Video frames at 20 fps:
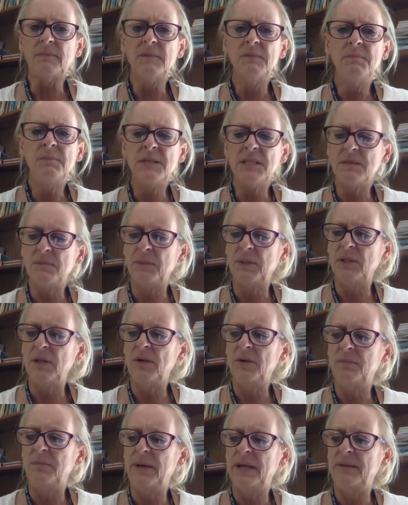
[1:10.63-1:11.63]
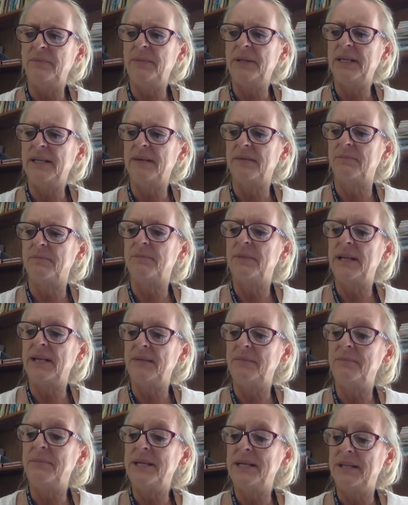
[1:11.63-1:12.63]
Miss Malone made
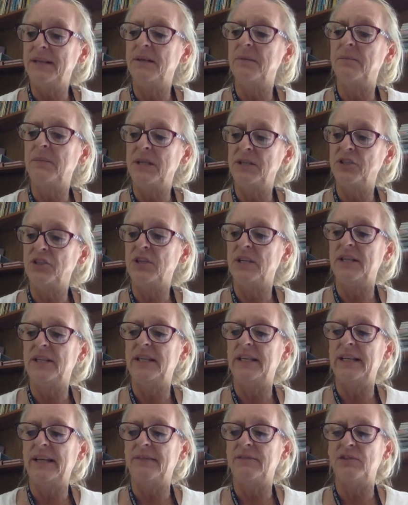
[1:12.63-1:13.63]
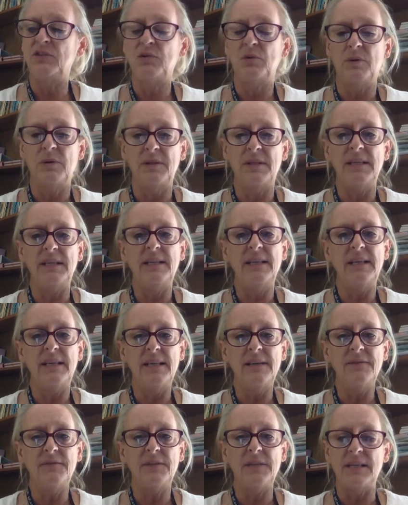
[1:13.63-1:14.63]
me the munchkin that gives Dorothy the
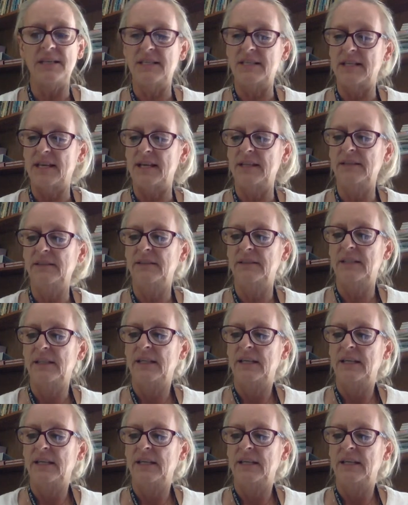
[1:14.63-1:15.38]
gift, I said.